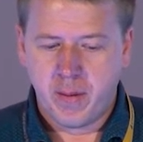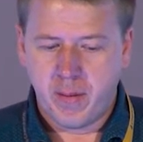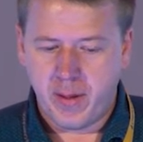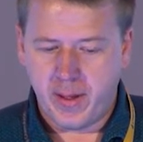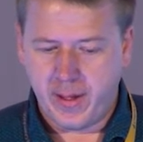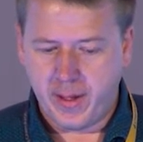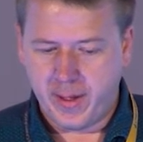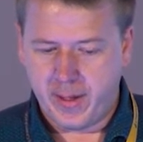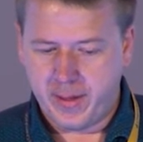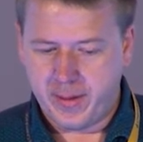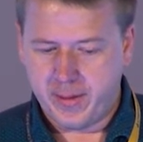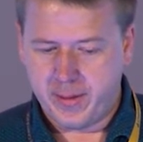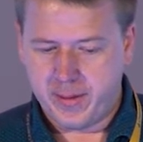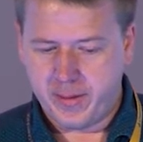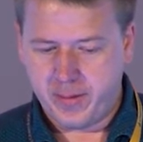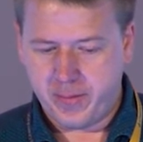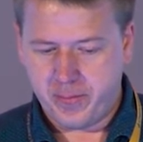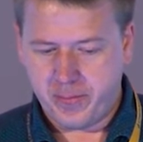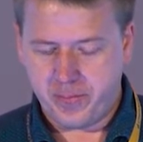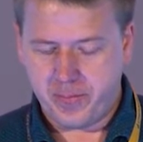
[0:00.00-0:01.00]
And
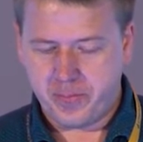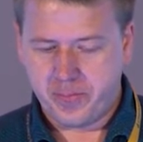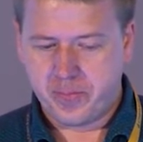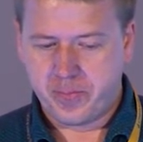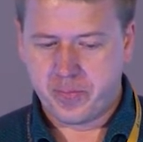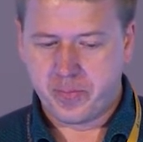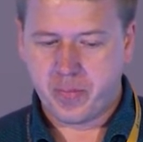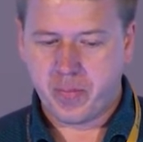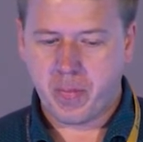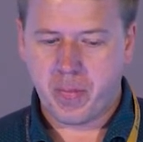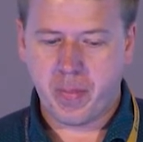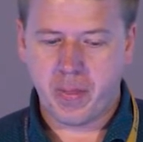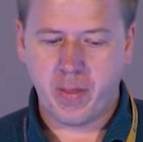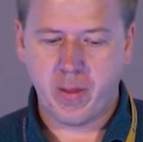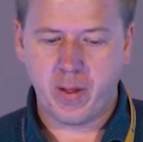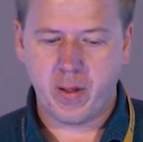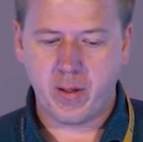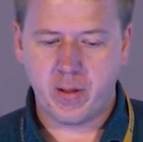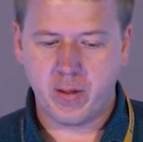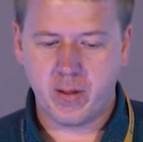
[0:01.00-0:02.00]

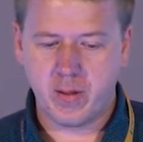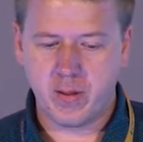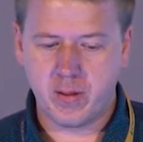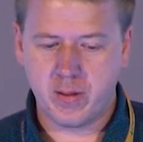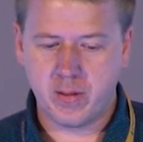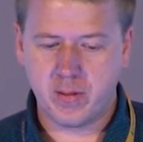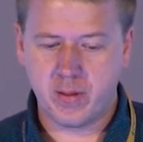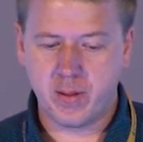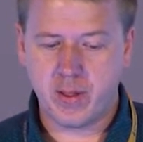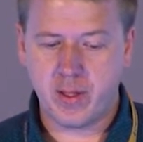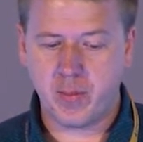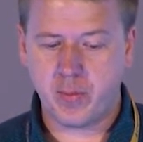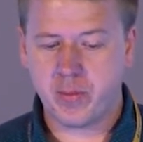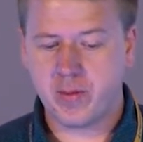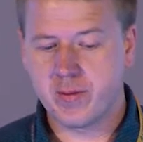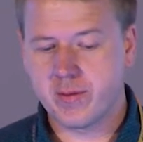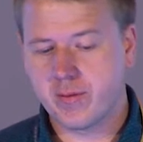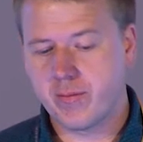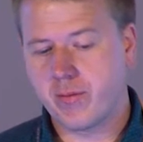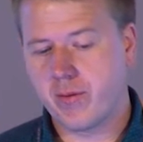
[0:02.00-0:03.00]
it
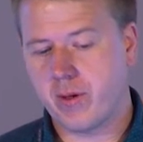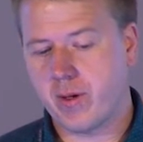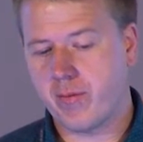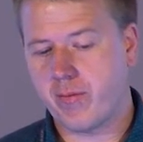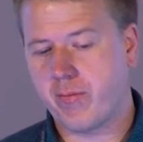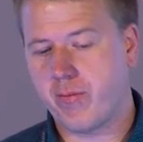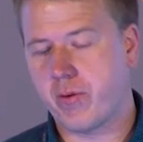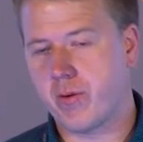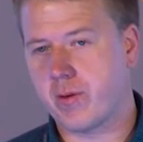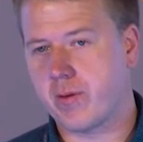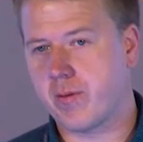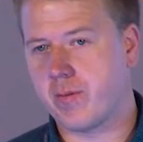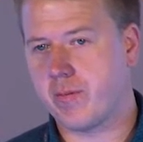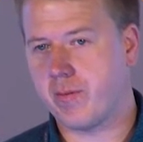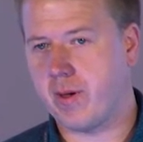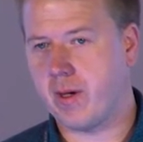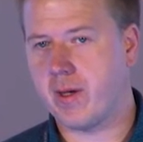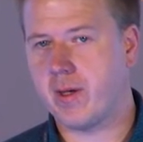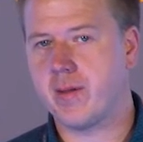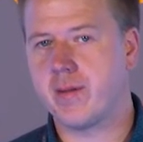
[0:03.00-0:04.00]
happens if you have 40
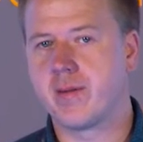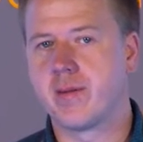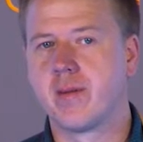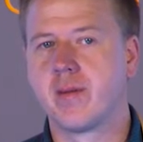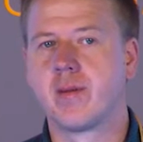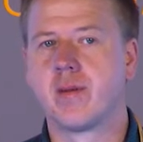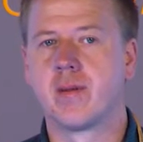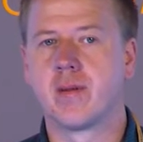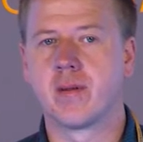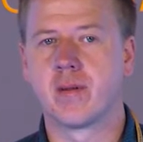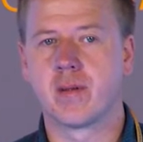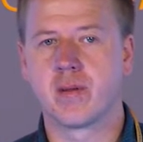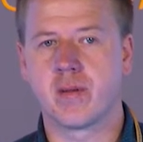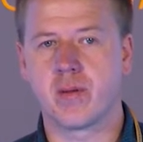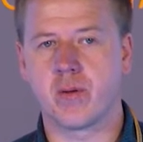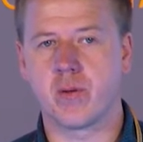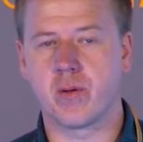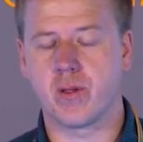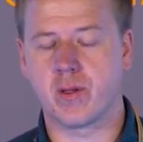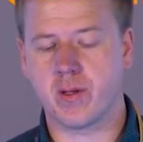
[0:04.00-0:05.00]
files,
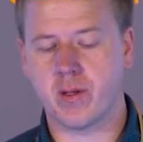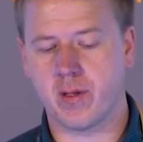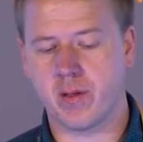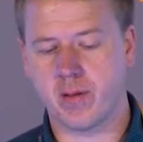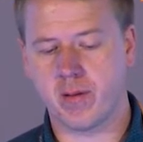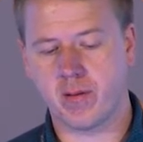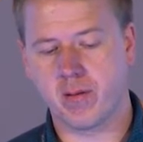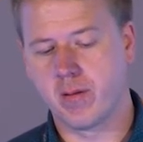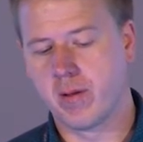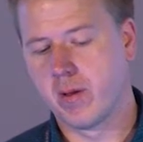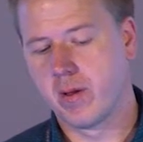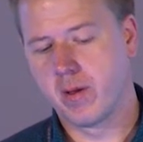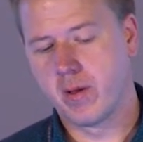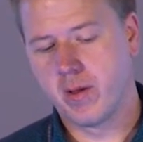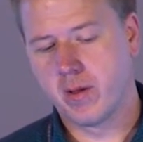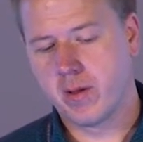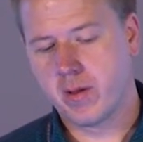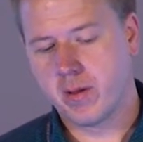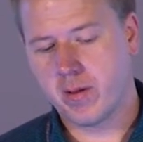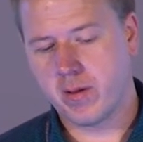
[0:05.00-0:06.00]
so it can
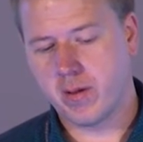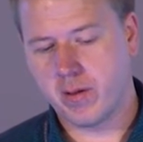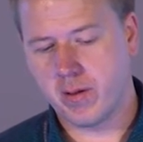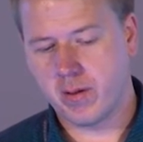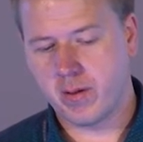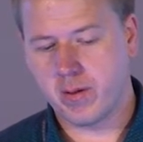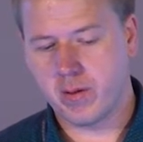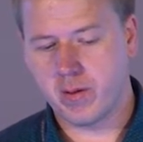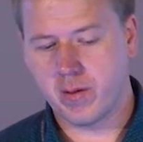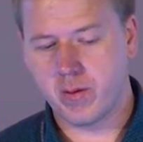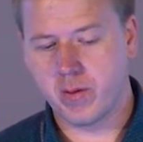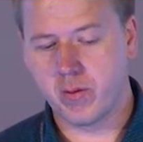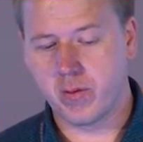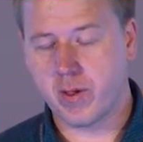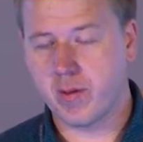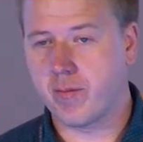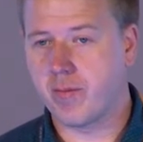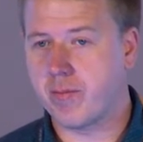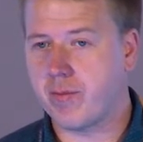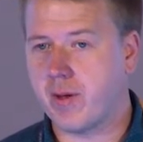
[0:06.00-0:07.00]
you
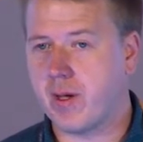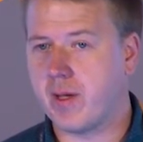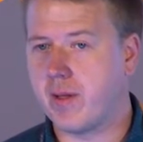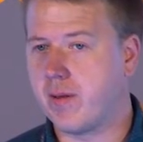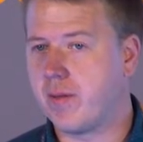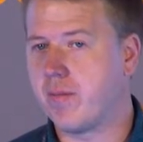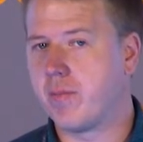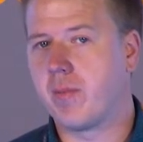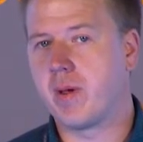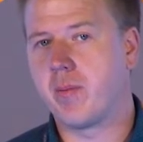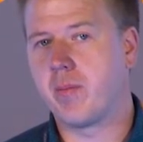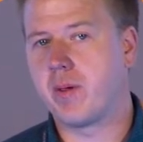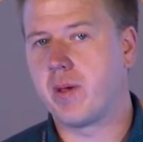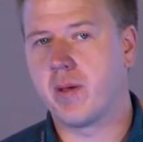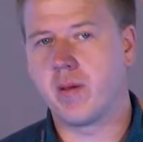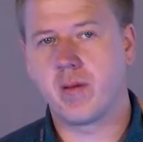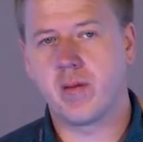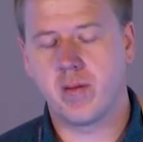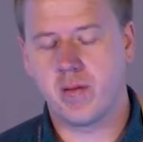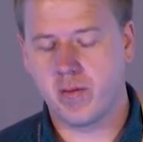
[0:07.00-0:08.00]
can find,
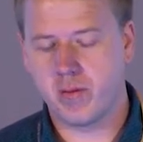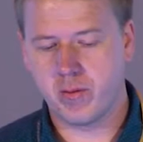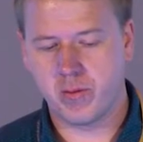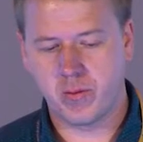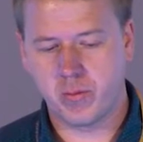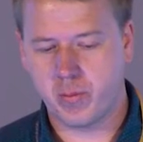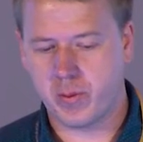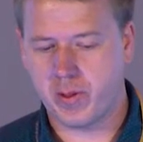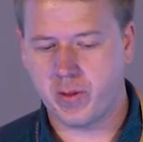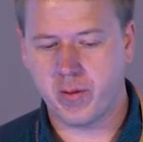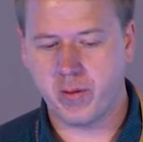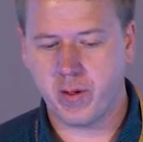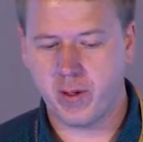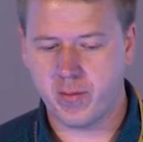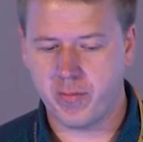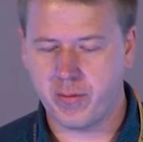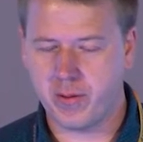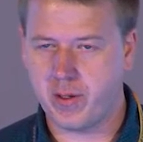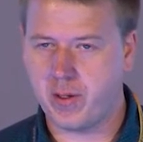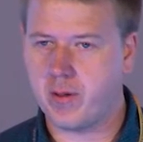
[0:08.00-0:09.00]
maybe you spend
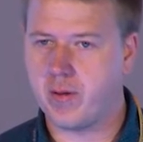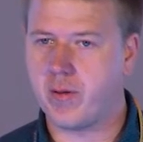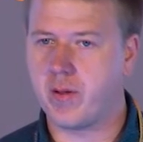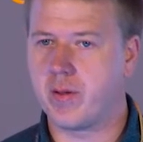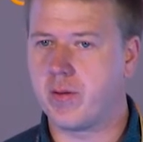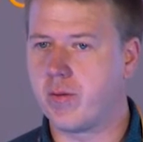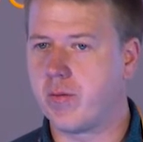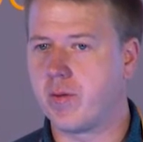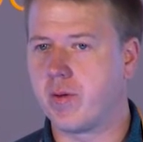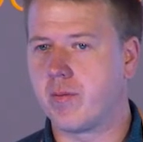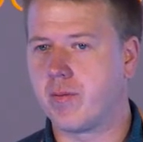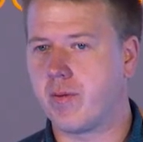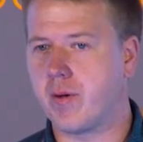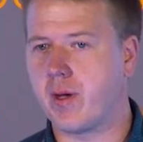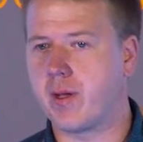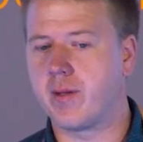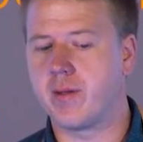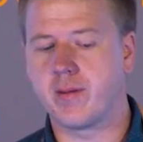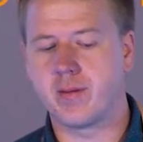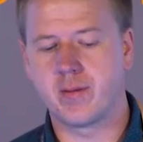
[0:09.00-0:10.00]
half an hour and you will
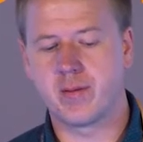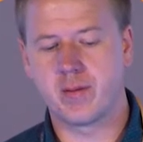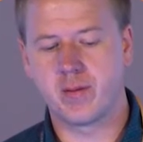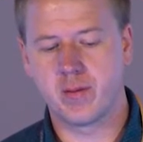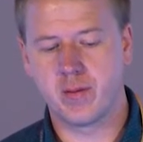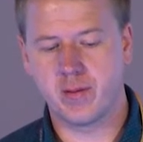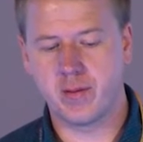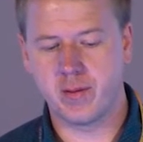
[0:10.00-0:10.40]
find this